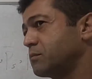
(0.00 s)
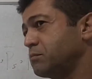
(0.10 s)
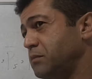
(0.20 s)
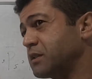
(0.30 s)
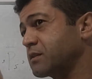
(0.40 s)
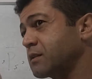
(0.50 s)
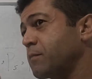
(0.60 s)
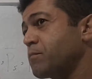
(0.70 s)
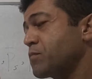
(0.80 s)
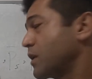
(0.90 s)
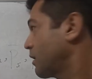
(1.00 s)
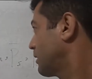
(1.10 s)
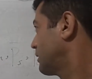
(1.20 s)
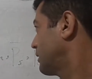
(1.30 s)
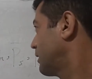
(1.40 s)
Meat.
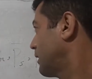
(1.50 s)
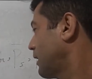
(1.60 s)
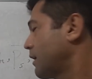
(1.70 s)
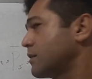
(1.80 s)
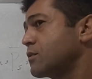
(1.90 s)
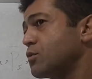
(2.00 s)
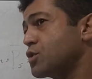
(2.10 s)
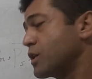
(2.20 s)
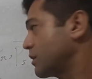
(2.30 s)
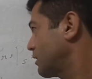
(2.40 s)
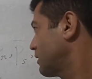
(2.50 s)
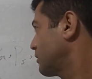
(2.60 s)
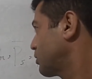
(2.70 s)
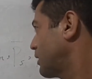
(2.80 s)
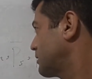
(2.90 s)
And you check
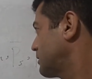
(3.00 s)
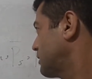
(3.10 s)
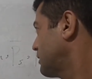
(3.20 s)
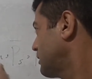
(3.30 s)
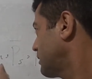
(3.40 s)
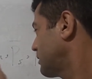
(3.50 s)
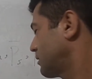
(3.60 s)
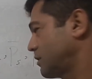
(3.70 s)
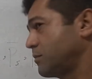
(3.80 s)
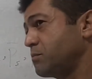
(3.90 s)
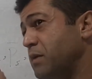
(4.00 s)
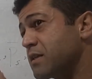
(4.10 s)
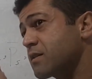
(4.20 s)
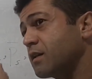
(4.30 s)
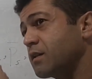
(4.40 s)
the quantity.
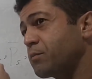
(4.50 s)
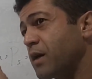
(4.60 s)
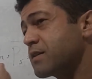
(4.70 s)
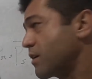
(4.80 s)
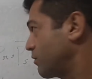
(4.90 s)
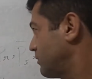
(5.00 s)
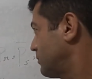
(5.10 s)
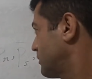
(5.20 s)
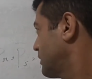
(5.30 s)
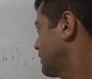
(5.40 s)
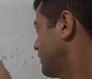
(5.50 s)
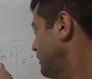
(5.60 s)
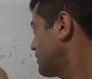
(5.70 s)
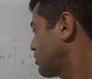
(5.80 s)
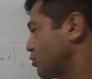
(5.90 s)
Based on the price of
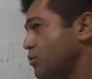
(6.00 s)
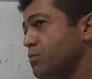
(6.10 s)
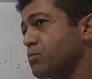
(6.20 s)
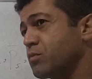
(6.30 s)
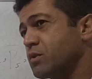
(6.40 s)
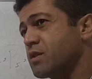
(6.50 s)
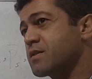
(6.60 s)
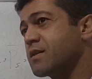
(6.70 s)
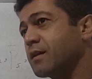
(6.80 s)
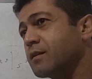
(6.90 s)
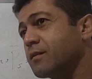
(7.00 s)
it, you decide.